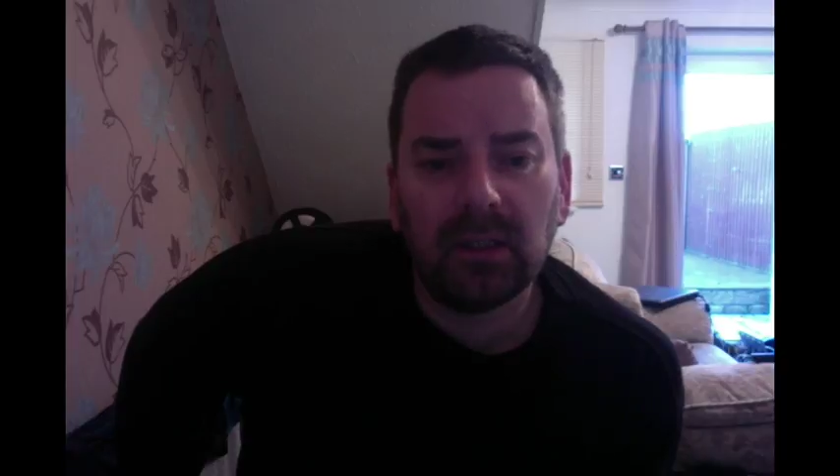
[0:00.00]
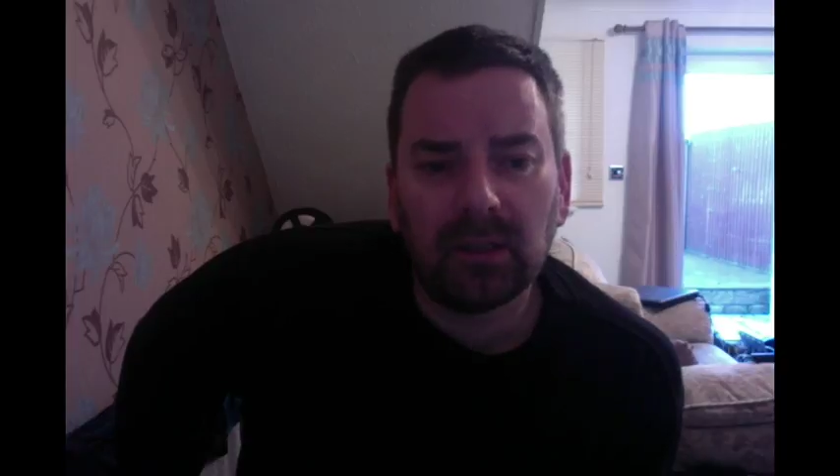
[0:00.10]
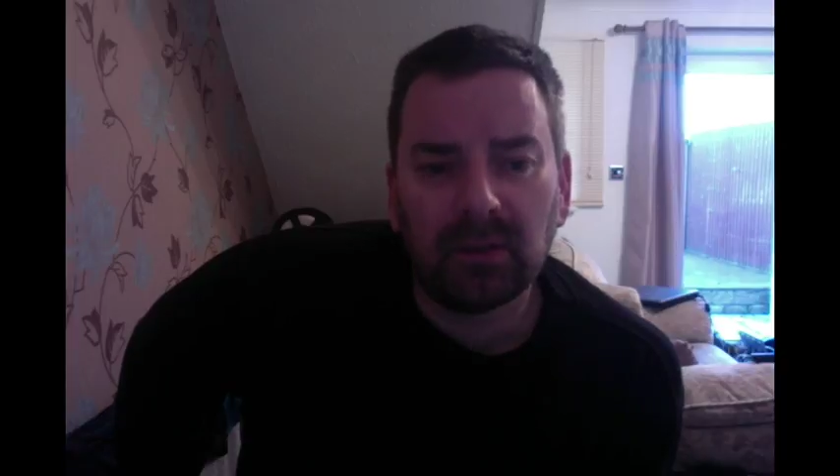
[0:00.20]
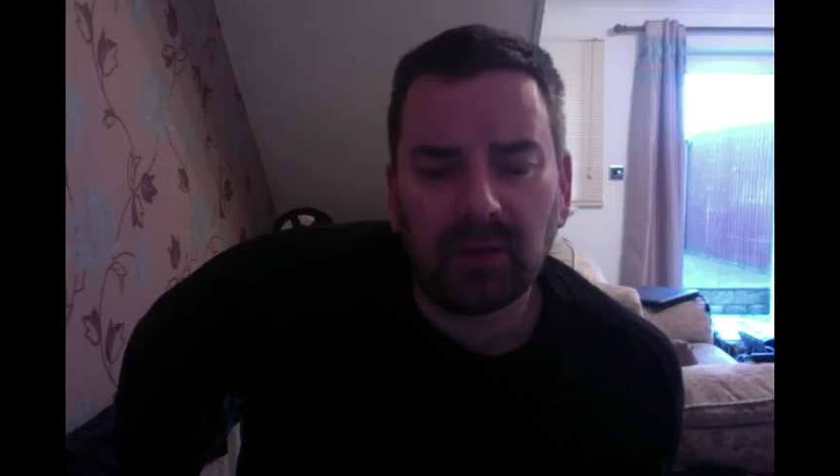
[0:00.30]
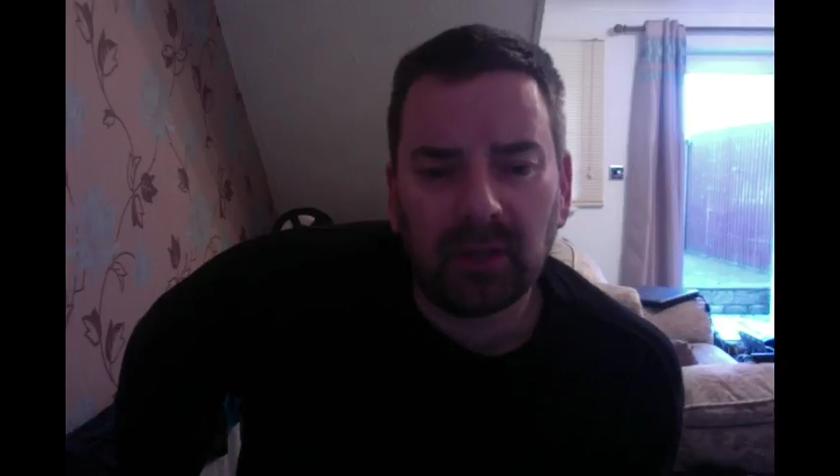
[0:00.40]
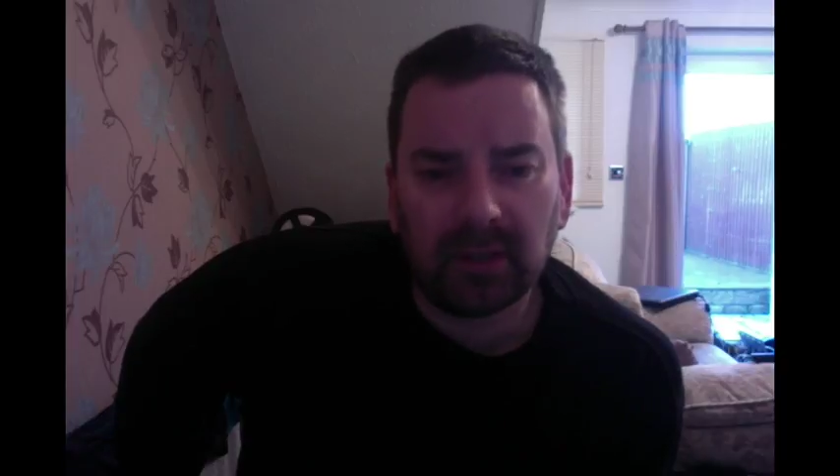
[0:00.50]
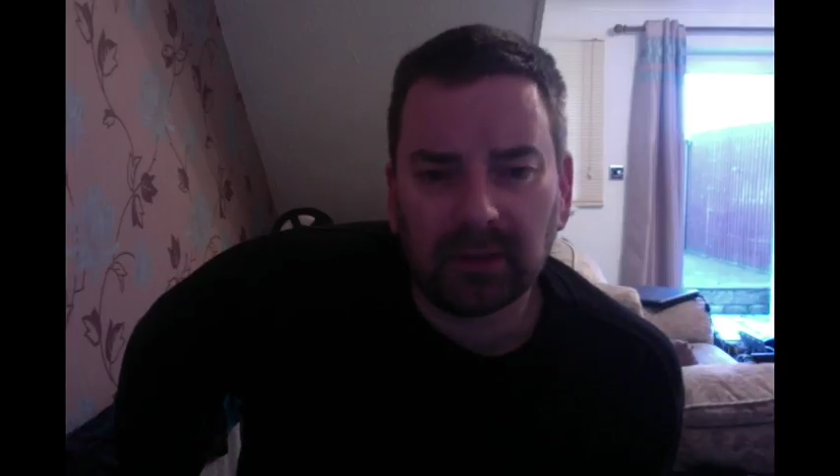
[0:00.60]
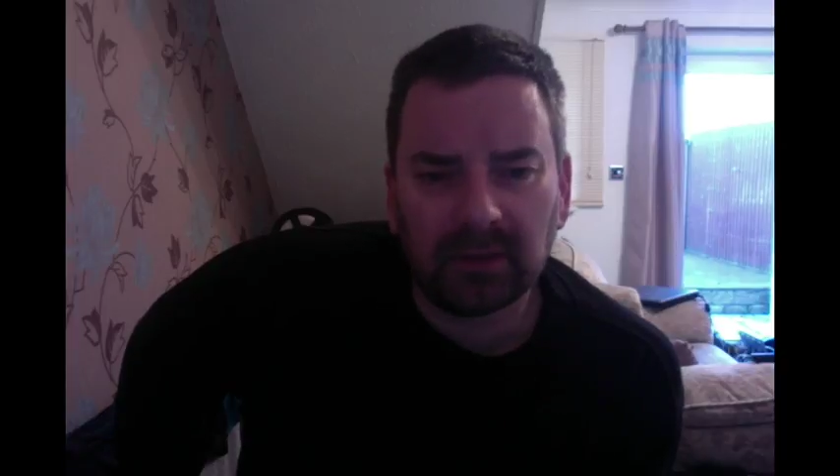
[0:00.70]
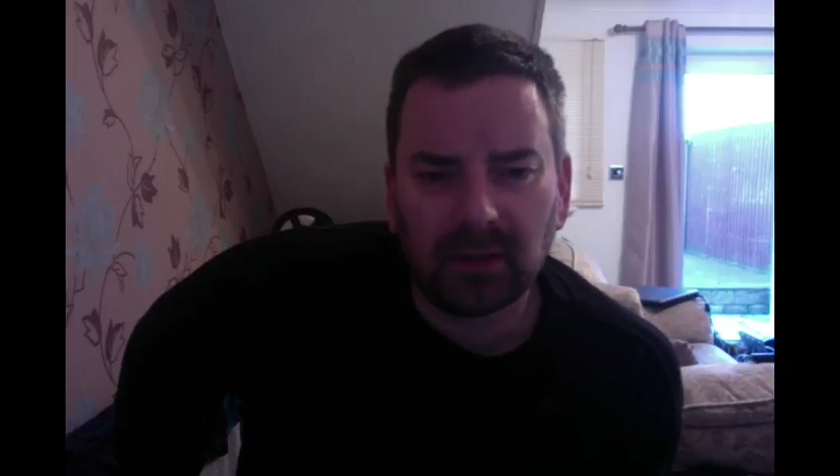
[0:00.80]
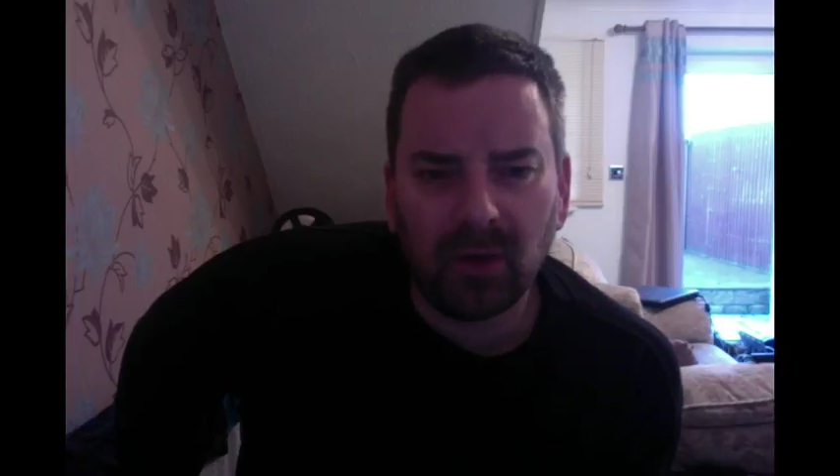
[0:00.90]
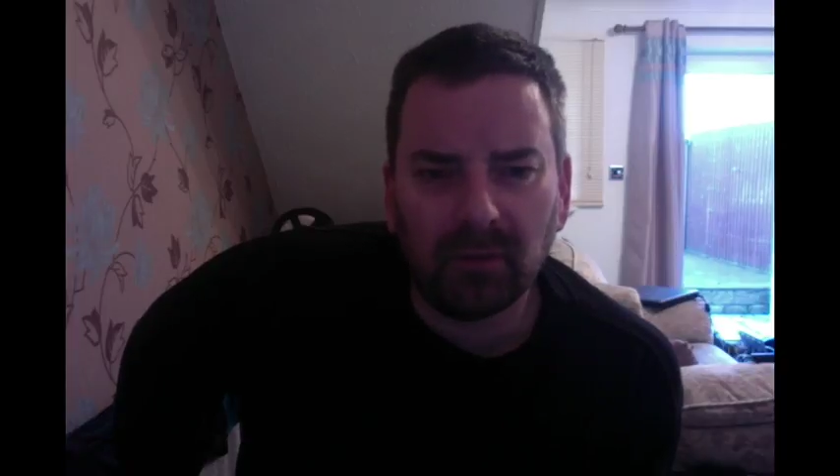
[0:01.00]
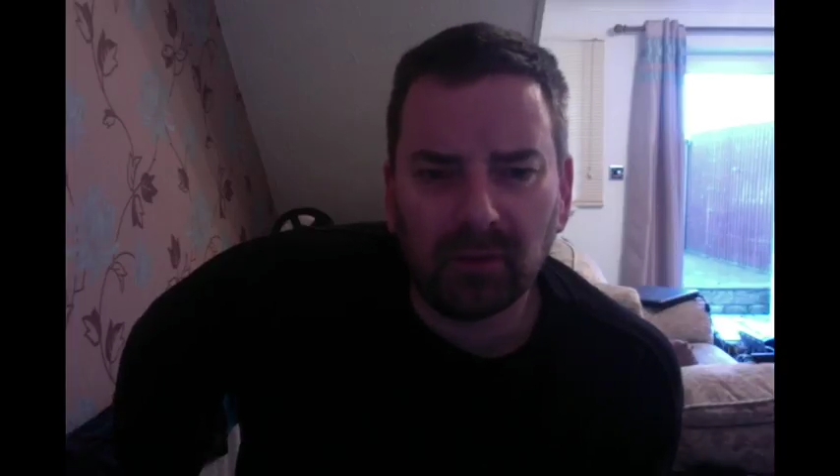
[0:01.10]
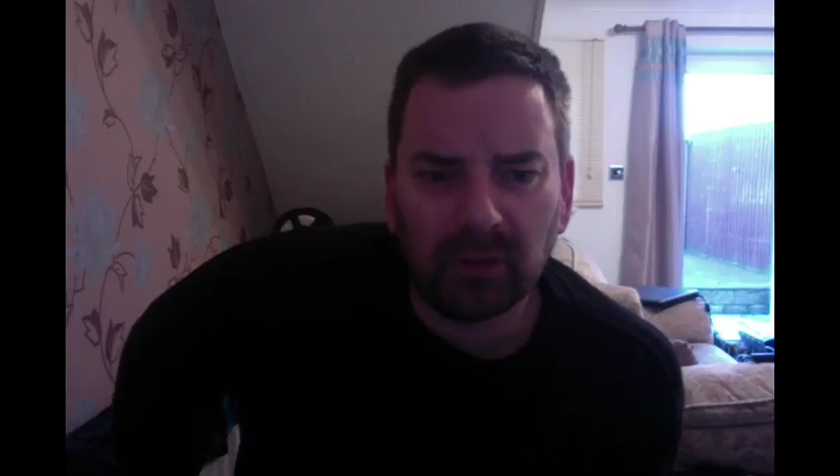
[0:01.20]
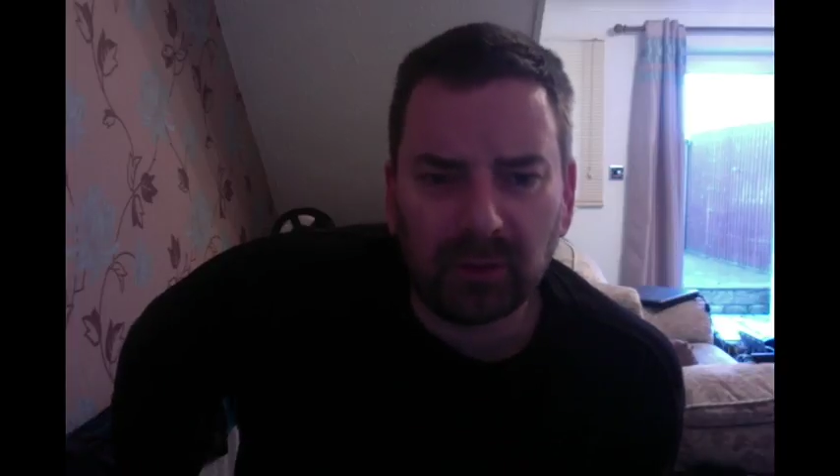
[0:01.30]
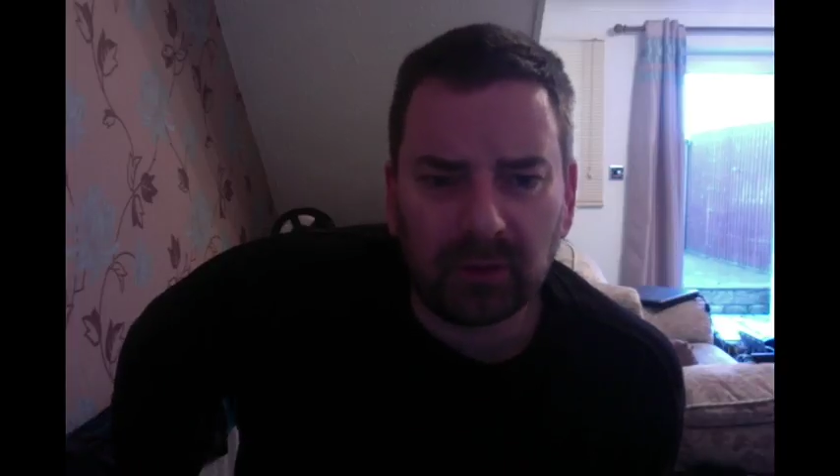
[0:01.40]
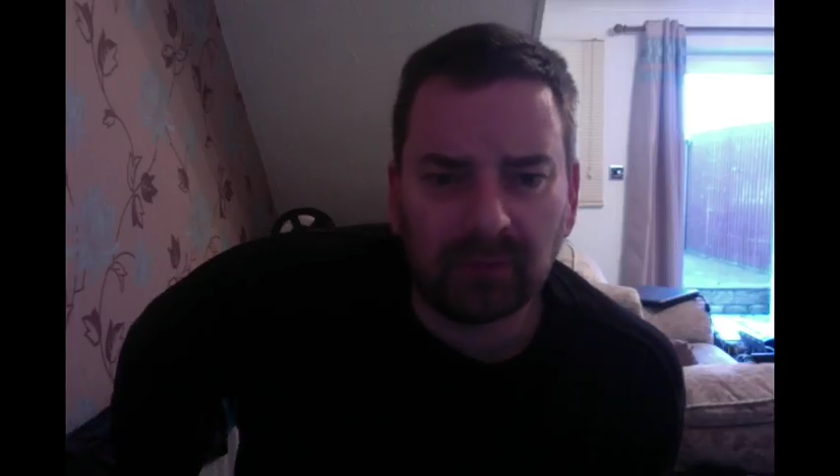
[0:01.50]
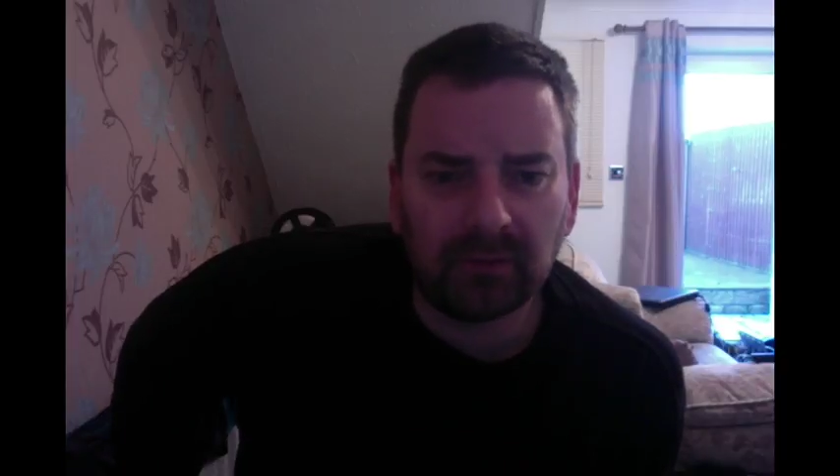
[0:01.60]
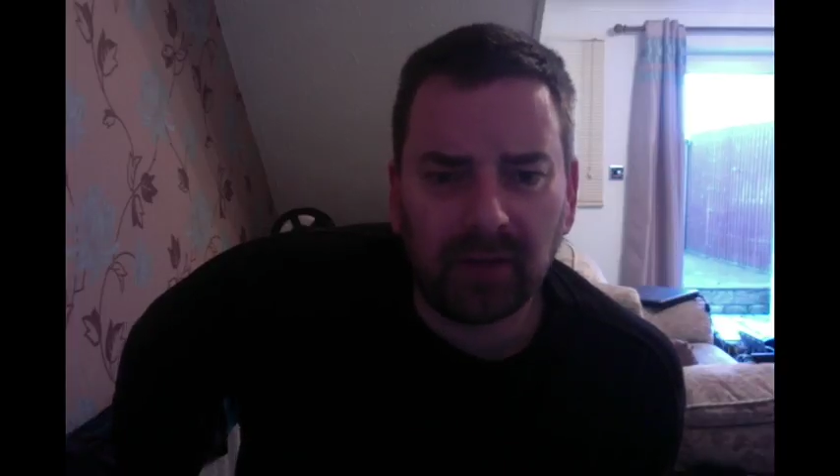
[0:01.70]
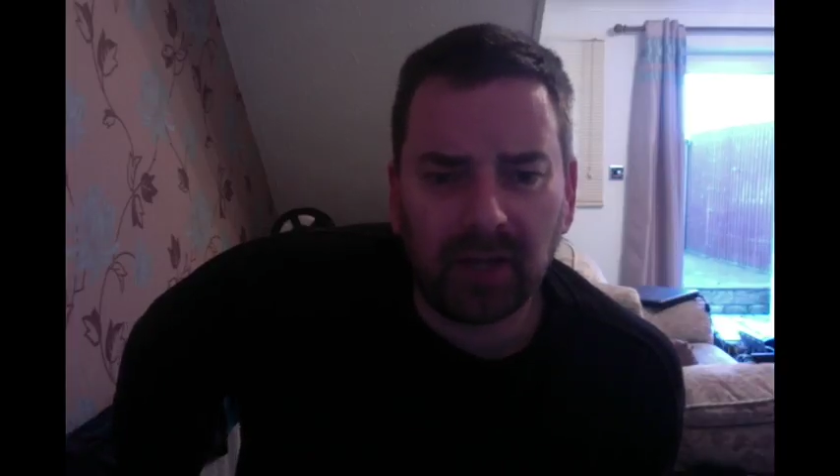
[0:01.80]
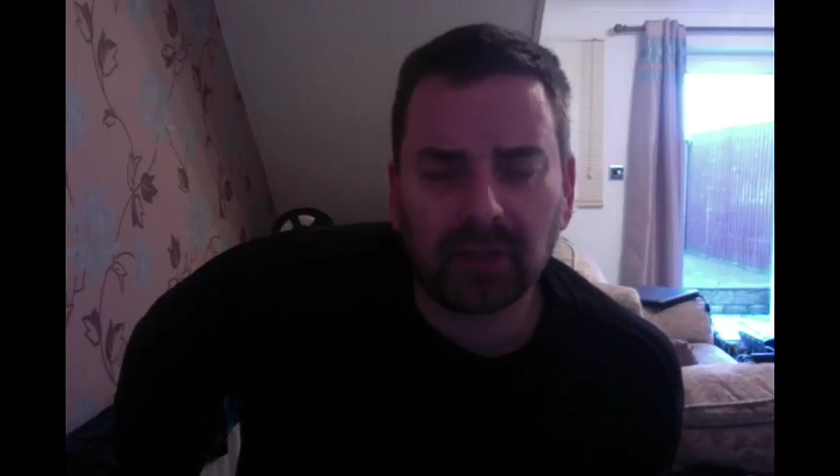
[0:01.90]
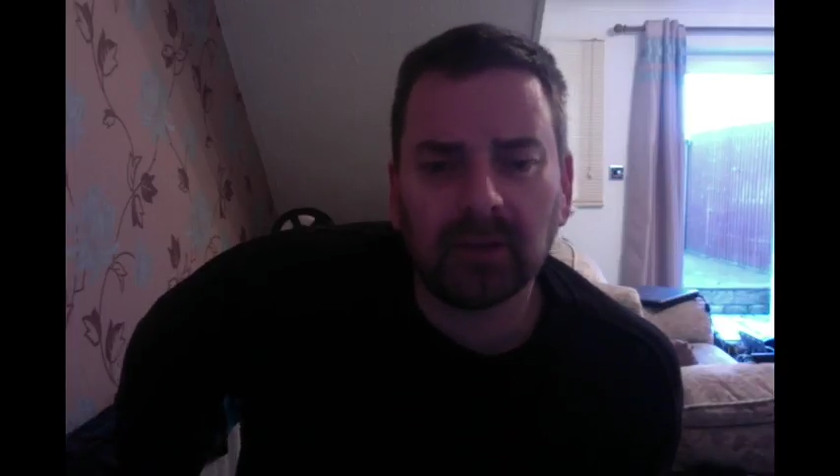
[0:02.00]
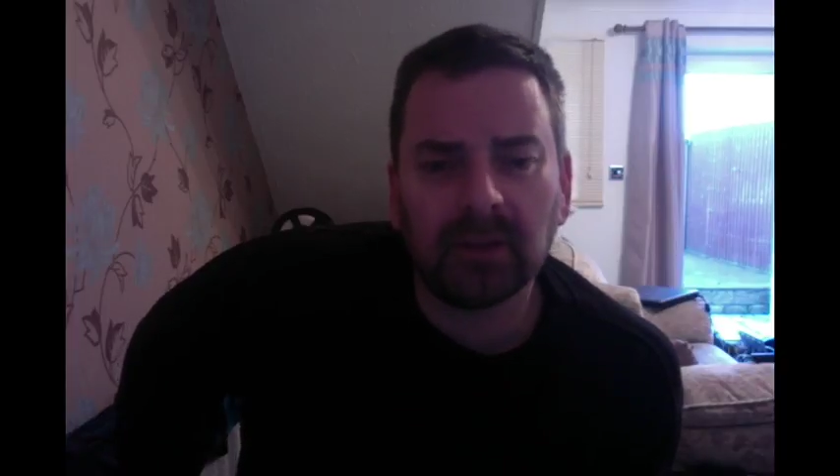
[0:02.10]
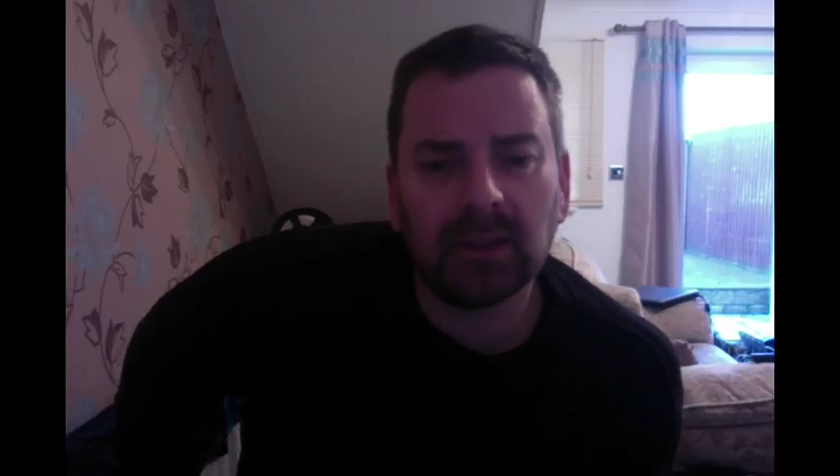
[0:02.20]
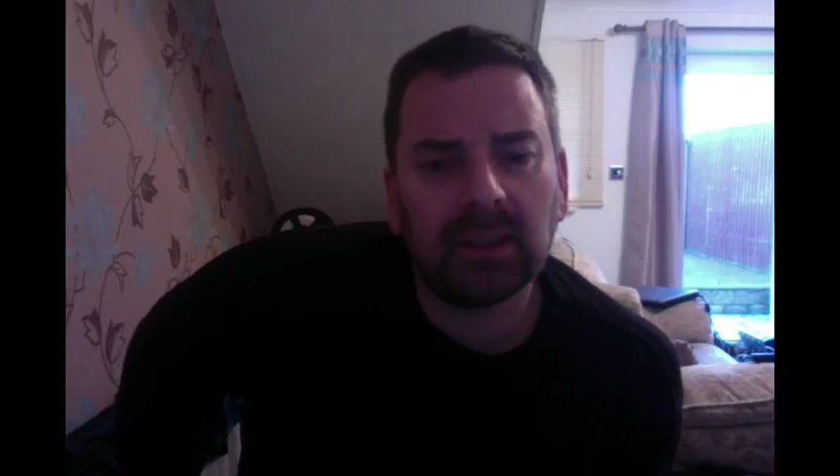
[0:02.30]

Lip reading: is a very convoluted fashion.